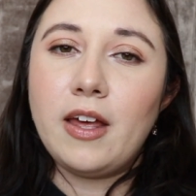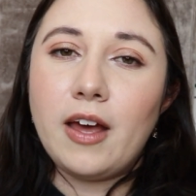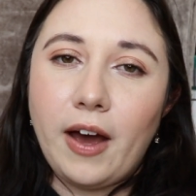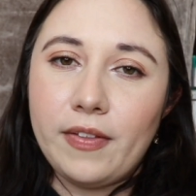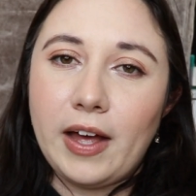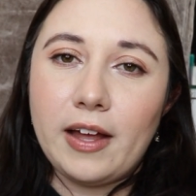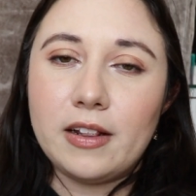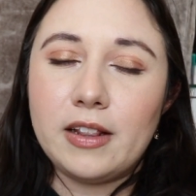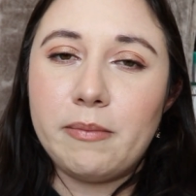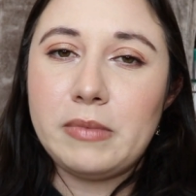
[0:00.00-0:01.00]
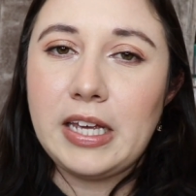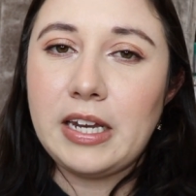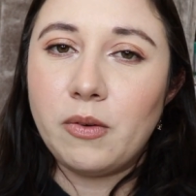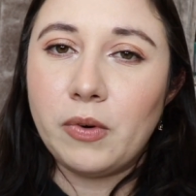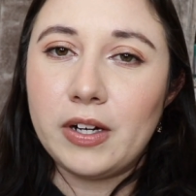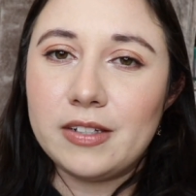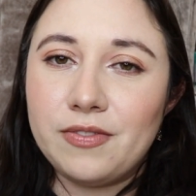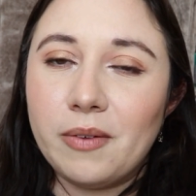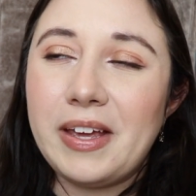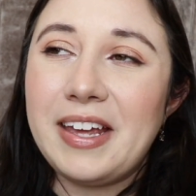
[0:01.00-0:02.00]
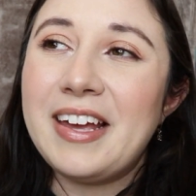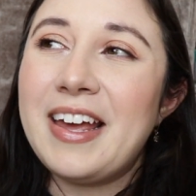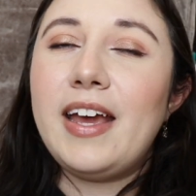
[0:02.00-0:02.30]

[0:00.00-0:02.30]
how that lip tint works for me.